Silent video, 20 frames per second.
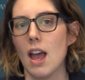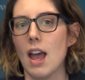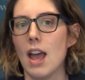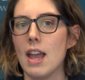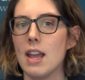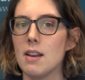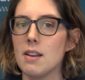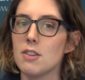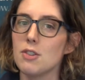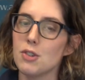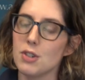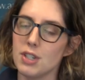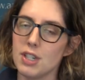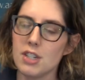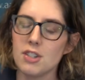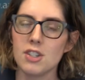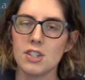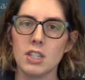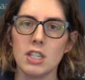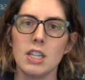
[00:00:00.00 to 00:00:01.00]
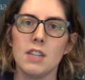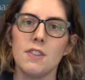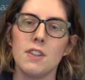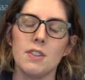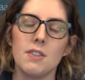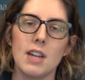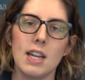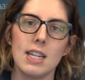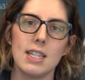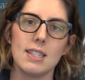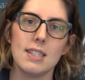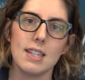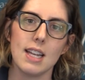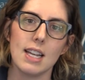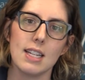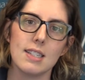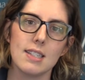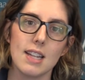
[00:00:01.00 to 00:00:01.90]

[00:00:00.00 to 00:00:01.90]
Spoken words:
and traditionally in the United States,